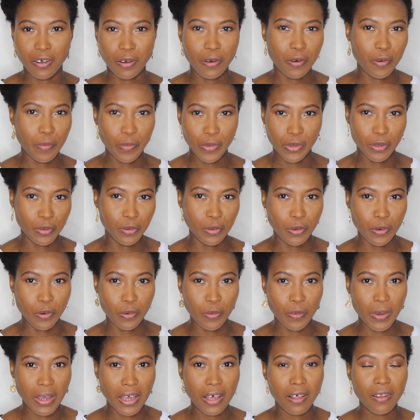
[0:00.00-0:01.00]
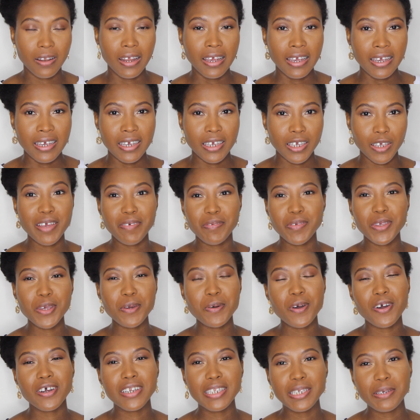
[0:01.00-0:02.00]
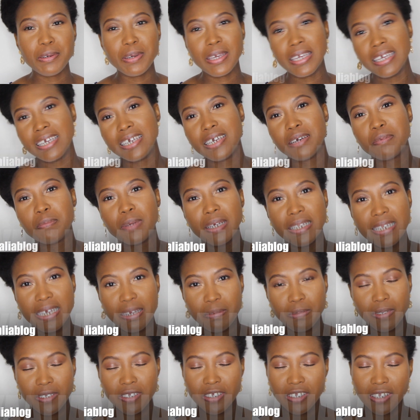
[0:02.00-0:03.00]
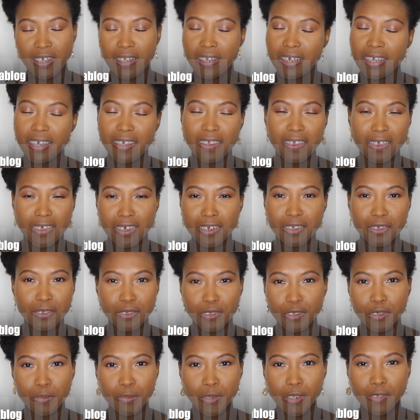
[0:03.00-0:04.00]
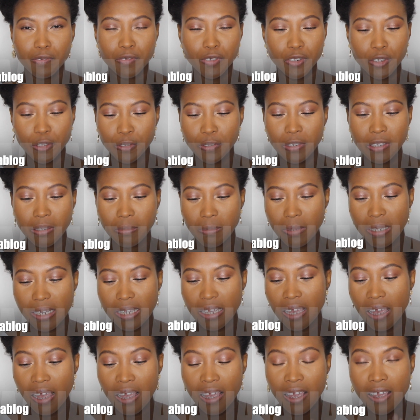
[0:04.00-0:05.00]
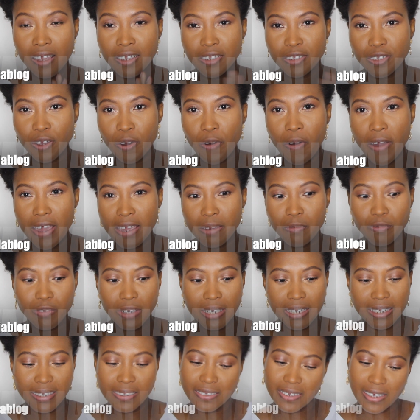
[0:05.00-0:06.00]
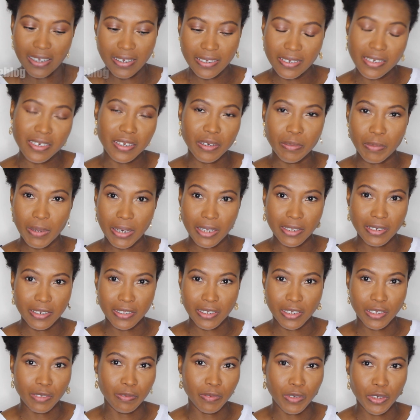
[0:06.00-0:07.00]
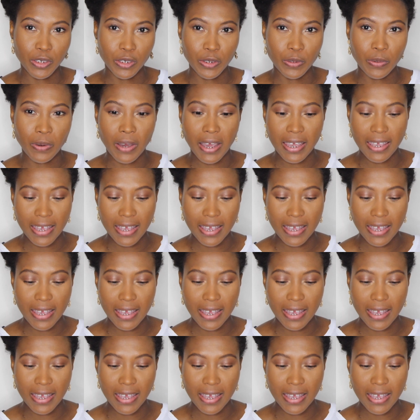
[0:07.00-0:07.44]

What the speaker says: I hope you're all well. If you are new here, my name is YAA.LIA and thank you so much for joining me. So I am really excited about today's video.